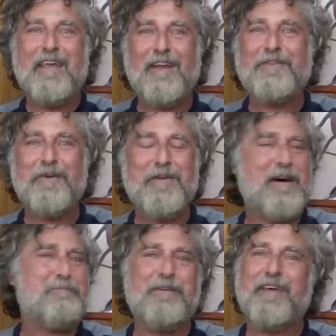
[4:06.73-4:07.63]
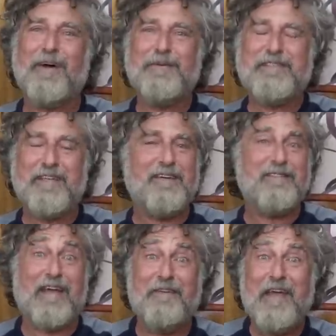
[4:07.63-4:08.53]
It'll turn up, it always
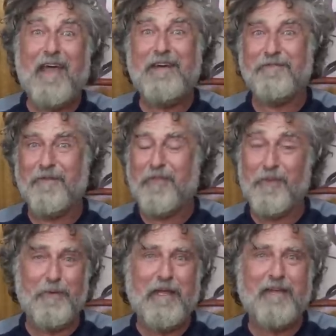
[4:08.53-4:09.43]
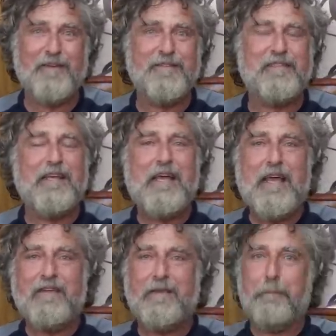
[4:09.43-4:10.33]
does. I've had it for 30 years.
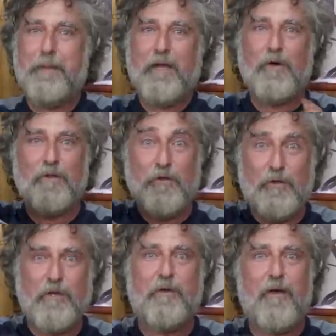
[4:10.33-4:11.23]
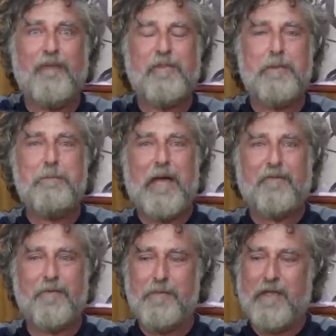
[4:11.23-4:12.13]
It's a big old good craftsman
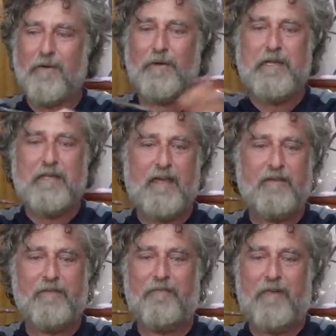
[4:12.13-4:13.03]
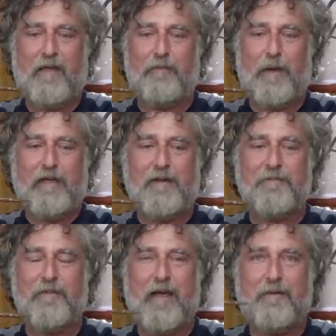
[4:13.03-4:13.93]
back from the early days, flat, regular
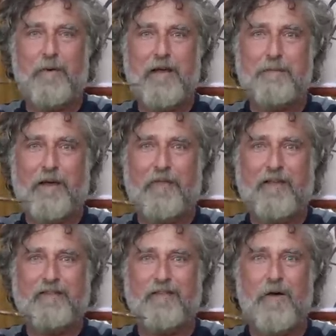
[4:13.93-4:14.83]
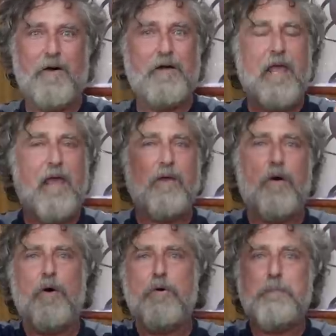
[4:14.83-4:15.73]
flat one, about this long, and
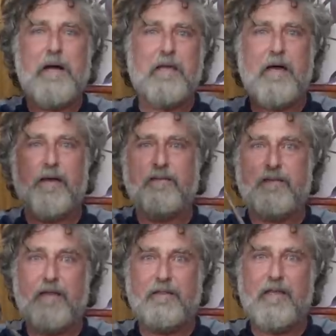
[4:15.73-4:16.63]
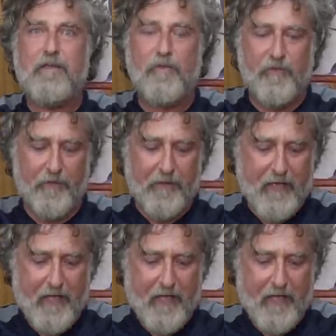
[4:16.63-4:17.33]
oh my God, is that thing useful.